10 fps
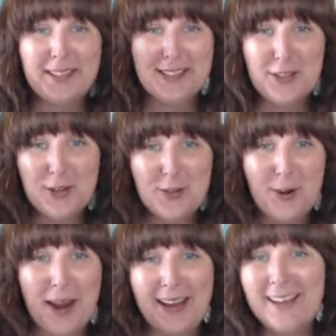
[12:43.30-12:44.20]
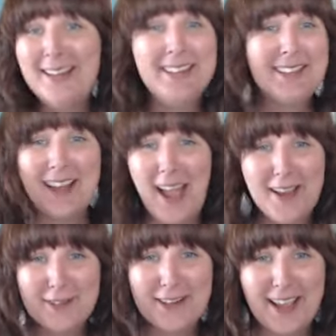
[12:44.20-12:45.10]
near your brain,
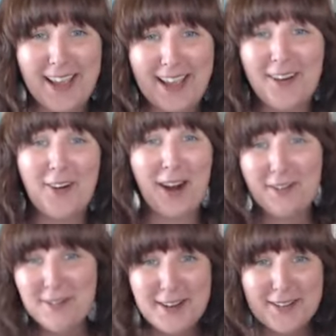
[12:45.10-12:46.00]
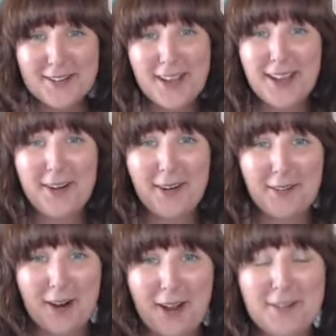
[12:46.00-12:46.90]
every day or every other day,
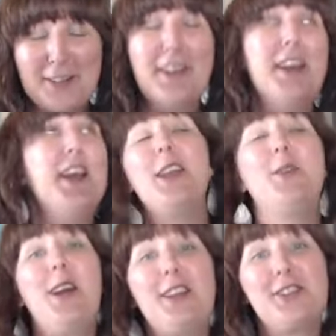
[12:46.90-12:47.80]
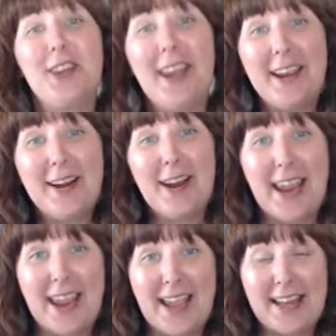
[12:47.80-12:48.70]
however often you wash your hair.
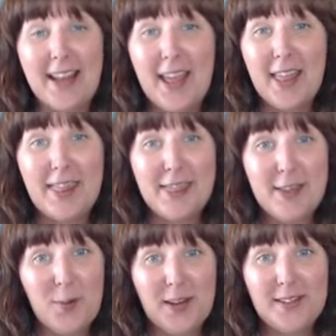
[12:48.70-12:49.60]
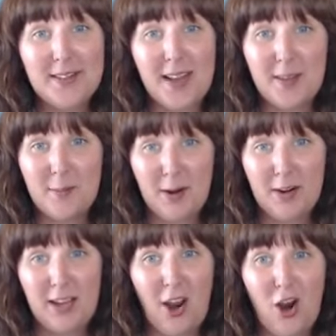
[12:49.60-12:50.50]
And the ones on the
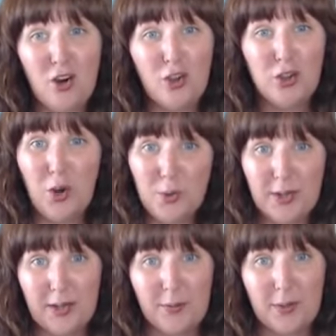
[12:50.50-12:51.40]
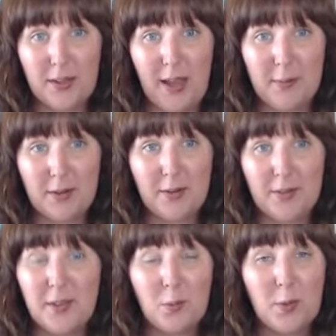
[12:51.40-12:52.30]
market are loaded with
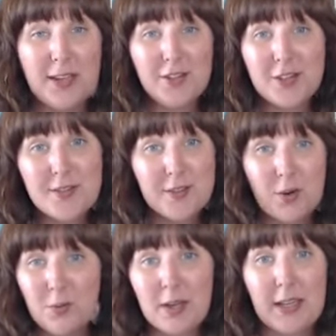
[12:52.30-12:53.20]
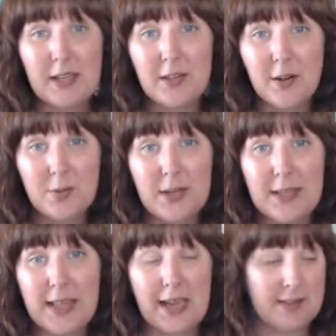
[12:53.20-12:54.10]
chemicals that we just don't need. You don't need
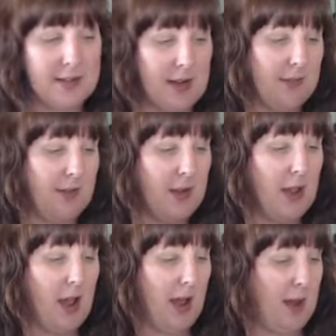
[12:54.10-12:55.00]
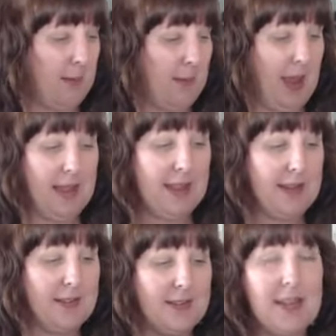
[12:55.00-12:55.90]
that stuff. And
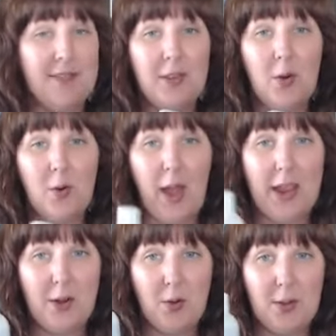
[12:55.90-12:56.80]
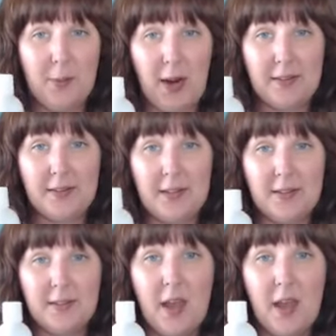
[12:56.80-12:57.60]
this, even though I know the prices